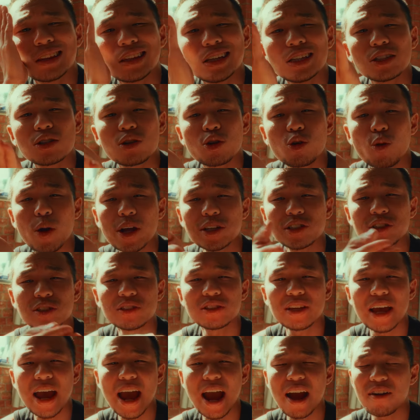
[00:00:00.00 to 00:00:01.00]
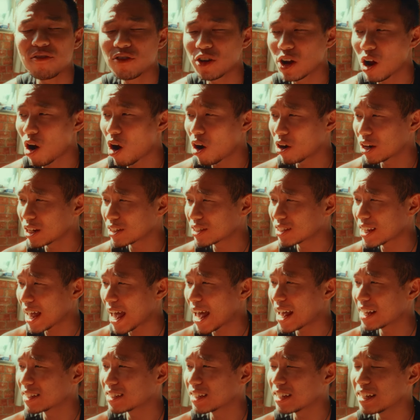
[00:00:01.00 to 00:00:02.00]
These are questions that every artist
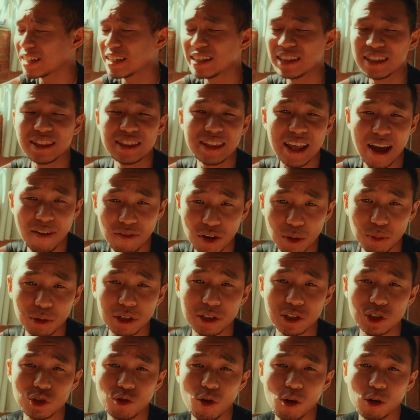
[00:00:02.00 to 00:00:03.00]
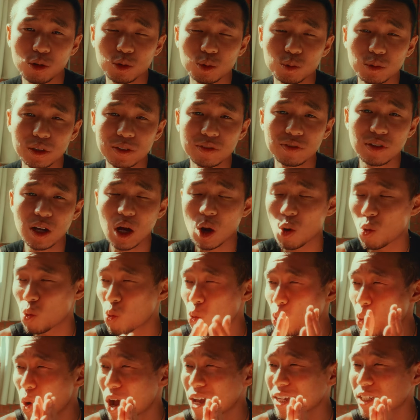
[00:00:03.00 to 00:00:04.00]
has inevitably struggled with.
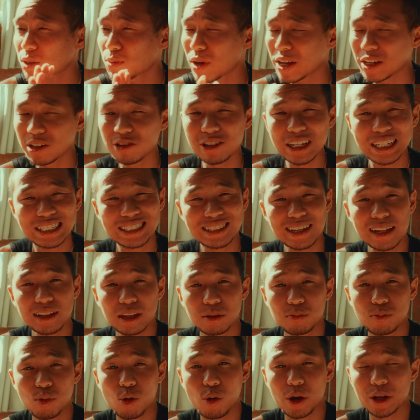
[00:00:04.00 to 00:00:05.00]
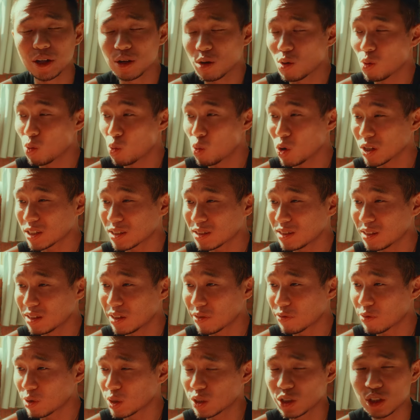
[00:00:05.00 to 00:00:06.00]
What is my unique selling point? What's the
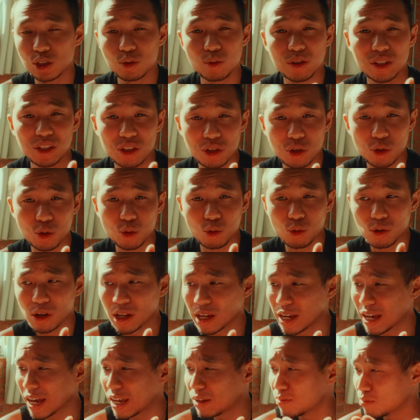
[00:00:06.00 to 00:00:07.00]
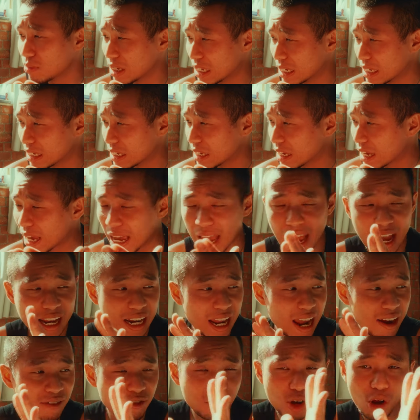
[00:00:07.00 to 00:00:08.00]
difference between you and me and
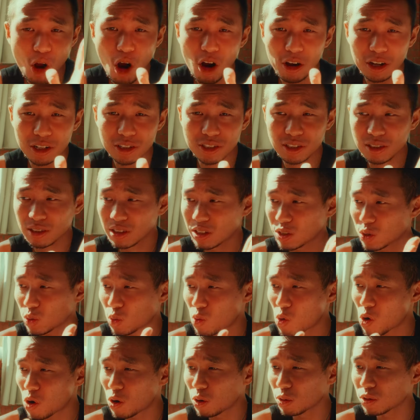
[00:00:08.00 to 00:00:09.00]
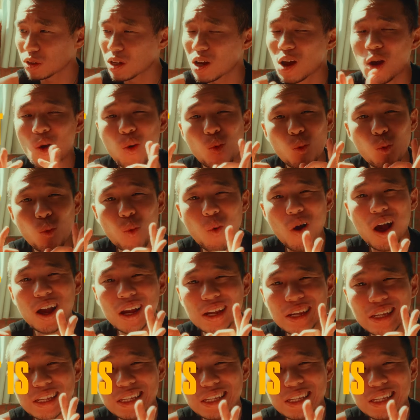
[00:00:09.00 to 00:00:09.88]
every artist in this world? What